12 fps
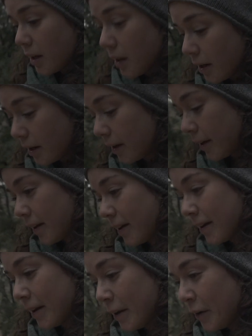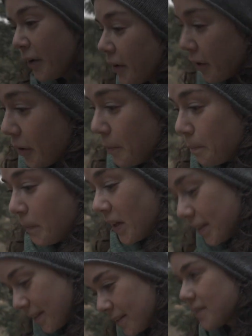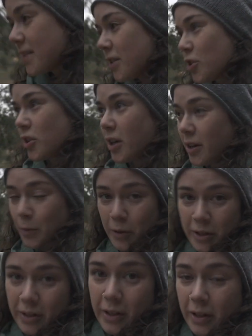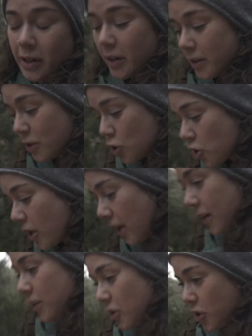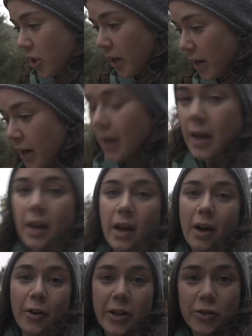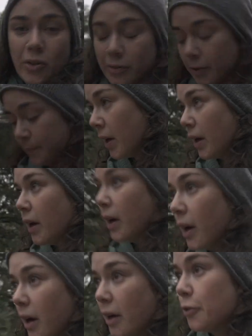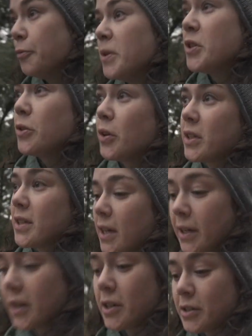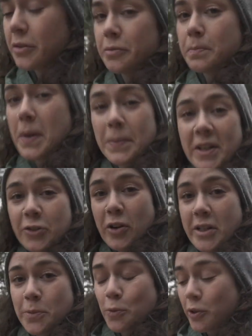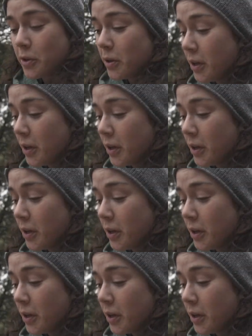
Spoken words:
I made the decision I want to change how I travel. I've been doing 10 years of public transport,